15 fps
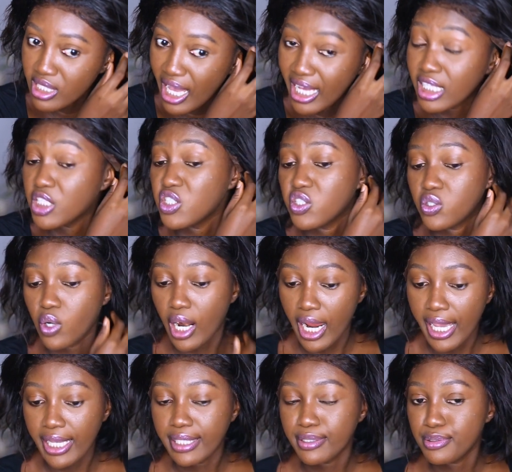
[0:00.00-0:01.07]
I
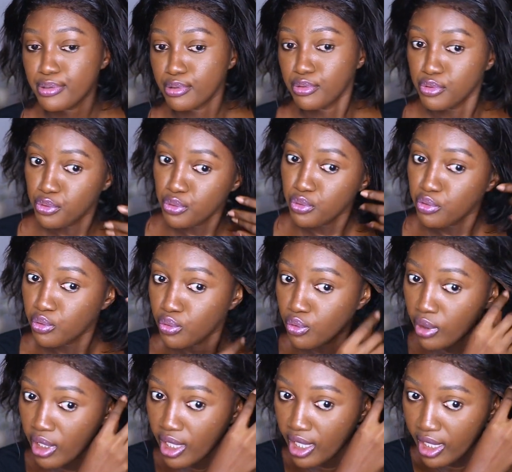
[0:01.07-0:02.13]
tried to do
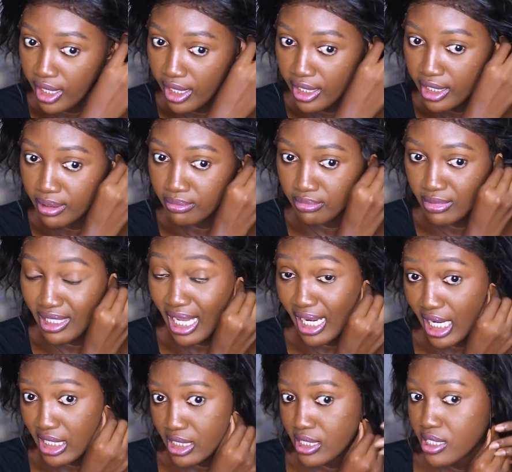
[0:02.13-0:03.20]

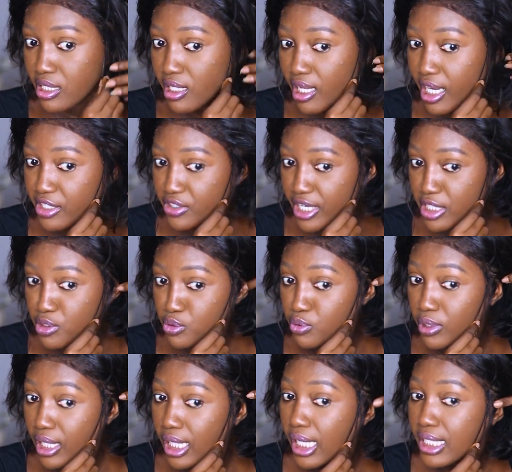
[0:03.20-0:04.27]
lalas,
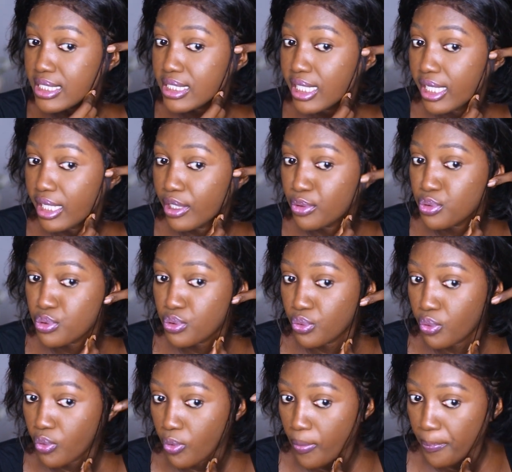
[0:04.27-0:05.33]
here.
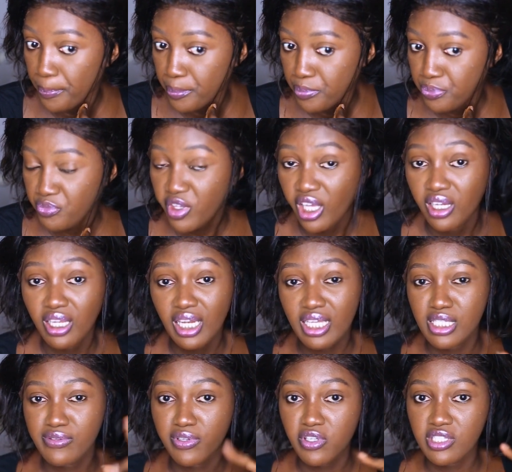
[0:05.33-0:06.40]
So
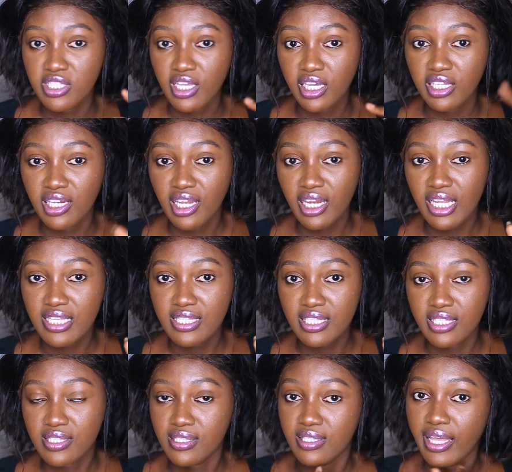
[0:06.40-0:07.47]
lalas, you're not seeing Ghana. Lalas
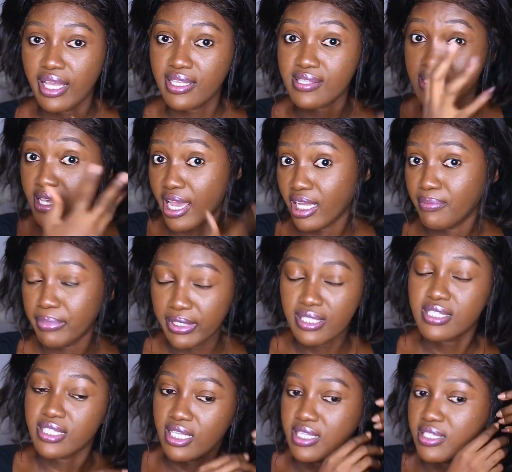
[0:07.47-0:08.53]
is like side
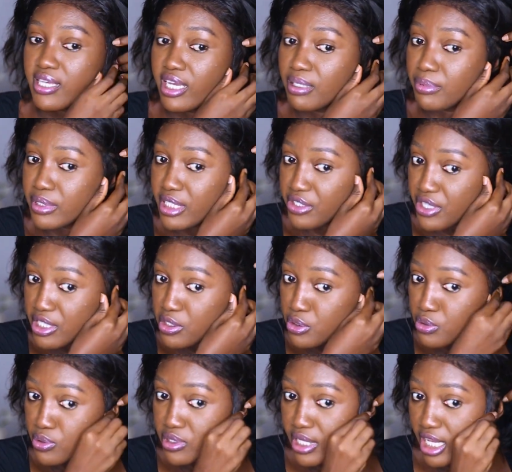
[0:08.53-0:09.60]
bends here, I try to
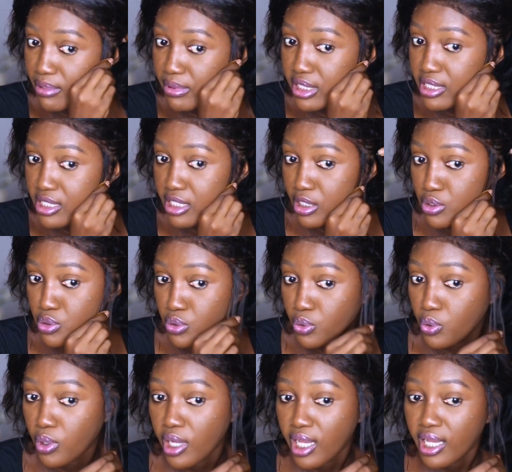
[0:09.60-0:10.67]
do side bends here,
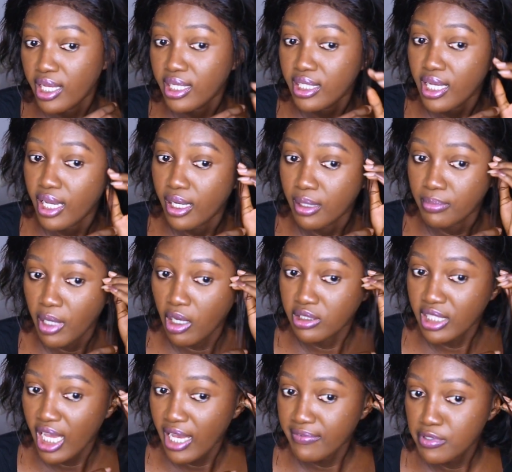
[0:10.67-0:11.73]
so I
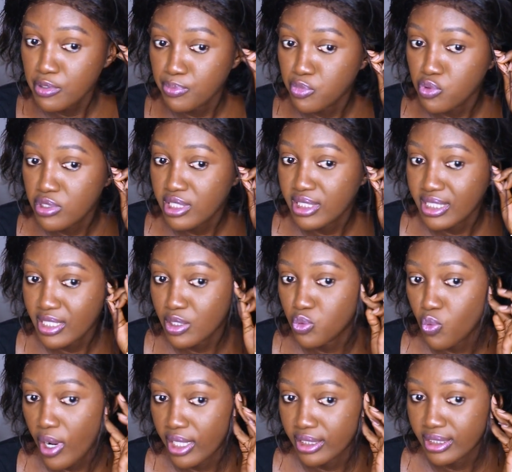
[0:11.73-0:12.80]
would have to put this
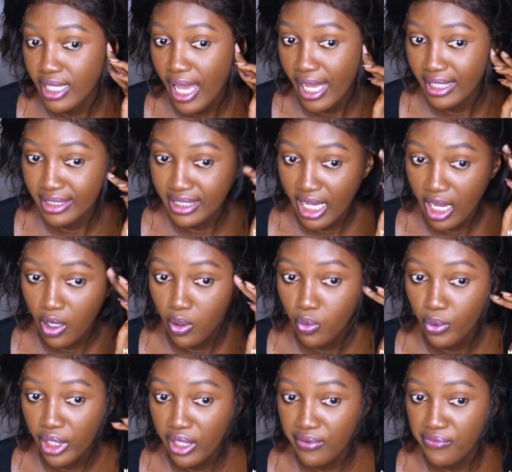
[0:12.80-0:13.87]
one
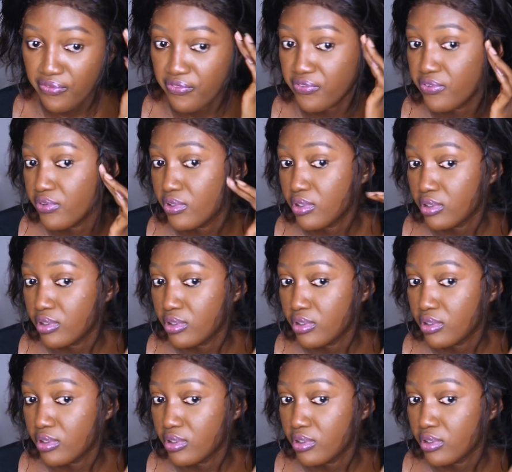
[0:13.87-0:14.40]
down if